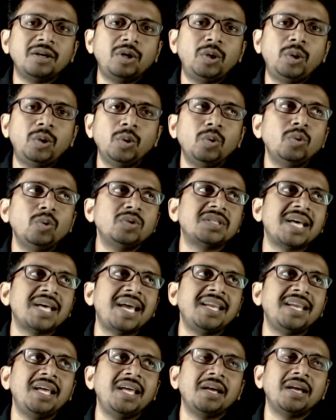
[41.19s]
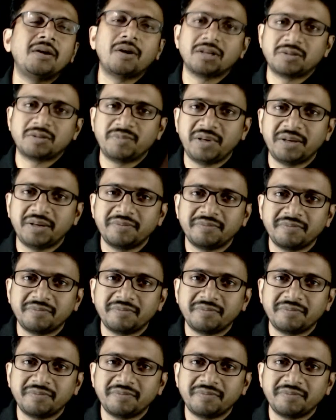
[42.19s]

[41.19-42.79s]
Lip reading: 2 sine A cos B.